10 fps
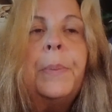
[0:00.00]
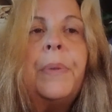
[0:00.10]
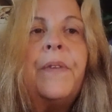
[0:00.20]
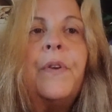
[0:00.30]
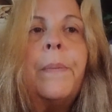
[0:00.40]

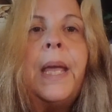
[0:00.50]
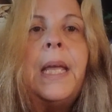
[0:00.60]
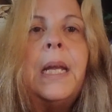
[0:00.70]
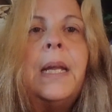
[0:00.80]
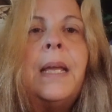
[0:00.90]
but if you're
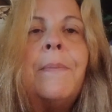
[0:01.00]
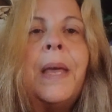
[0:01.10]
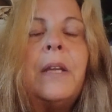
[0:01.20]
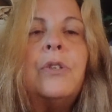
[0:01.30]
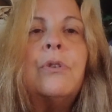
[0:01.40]
making any
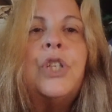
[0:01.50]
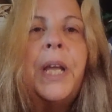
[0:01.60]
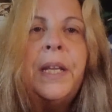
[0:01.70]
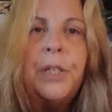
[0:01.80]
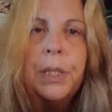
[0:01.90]
major
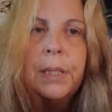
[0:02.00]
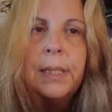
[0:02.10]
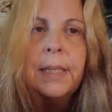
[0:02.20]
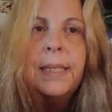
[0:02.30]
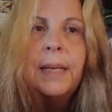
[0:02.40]

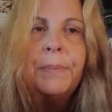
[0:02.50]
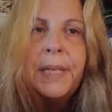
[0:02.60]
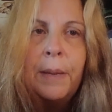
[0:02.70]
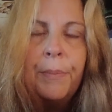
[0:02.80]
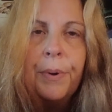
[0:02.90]
changes in
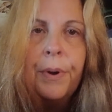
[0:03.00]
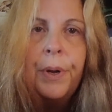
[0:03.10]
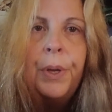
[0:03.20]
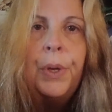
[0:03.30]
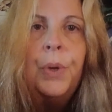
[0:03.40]
September,
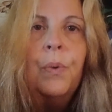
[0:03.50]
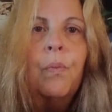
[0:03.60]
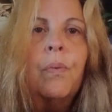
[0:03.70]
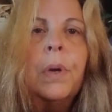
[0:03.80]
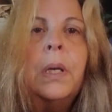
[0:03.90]

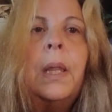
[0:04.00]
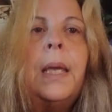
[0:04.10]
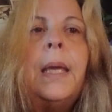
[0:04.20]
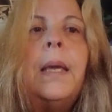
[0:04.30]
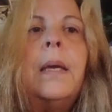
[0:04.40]

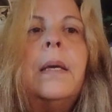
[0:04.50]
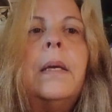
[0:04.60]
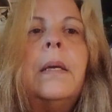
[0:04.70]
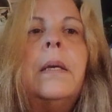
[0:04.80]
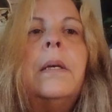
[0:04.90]
really
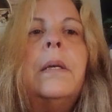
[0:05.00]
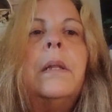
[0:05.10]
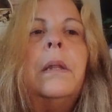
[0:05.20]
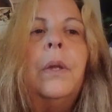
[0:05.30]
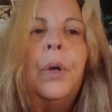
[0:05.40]

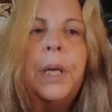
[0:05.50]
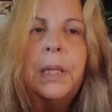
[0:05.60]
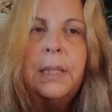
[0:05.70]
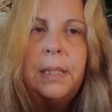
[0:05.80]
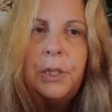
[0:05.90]
look
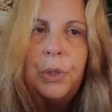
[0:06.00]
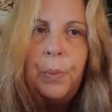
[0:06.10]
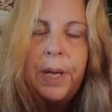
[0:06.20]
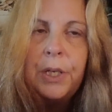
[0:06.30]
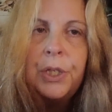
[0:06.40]
at the
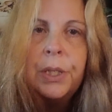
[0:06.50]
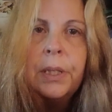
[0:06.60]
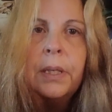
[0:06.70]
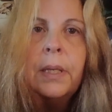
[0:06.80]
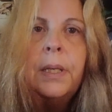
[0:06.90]

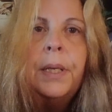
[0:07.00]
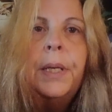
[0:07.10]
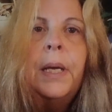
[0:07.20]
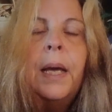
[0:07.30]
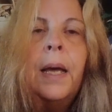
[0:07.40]
situation.
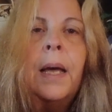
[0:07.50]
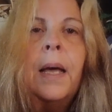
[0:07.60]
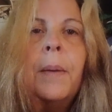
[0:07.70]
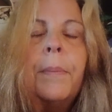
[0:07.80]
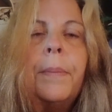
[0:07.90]

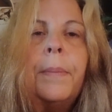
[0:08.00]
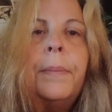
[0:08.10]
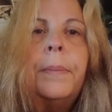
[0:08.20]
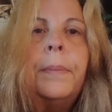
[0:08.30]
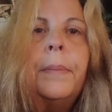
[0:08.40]
And
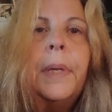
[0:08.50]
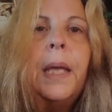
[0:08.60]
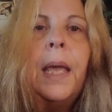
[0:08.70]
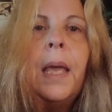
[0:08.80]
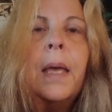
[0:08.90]

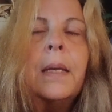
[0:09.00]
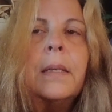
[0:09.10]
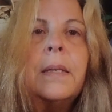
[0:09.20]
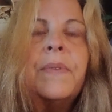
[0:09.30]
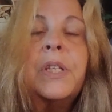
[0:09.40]

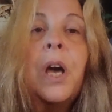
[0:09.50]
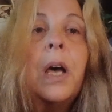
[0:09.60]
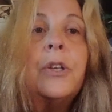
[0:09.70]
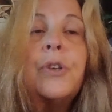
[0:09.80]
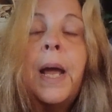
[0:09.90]
if it's
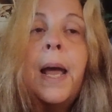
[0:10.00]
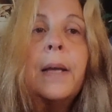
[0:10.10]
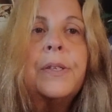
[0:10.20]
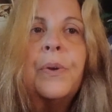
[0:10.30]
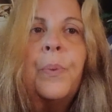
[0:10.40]

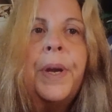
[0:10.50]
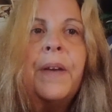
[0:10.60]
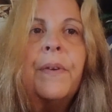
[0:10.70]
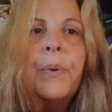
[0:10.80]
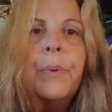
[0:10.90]
contracts or
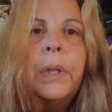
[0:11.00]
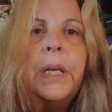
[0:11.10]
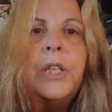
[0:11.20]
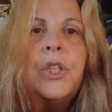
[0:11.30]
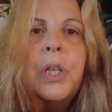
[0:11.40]
whatever,
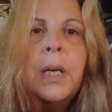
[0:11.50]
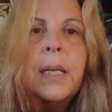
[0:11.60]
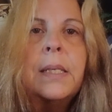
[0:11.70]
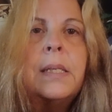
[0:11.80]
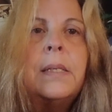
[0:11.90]
really
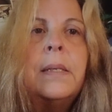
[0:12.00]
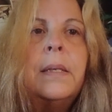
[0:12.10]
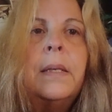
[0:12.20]
just,